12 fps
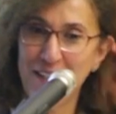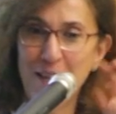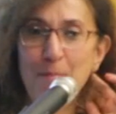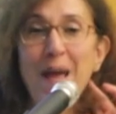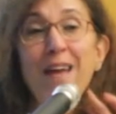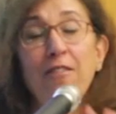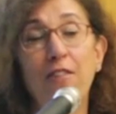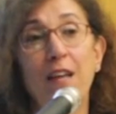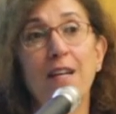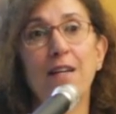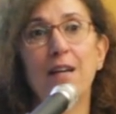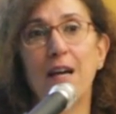The main
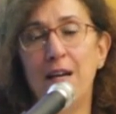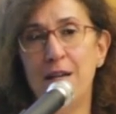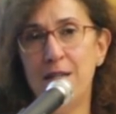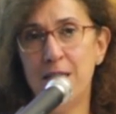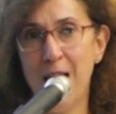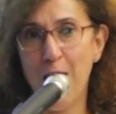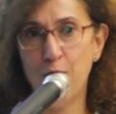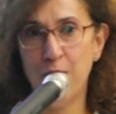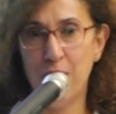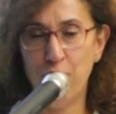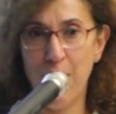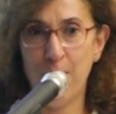thing uh,
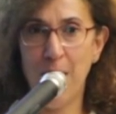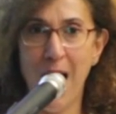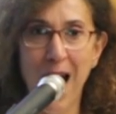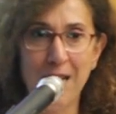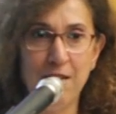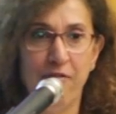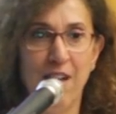Saudi Arabia had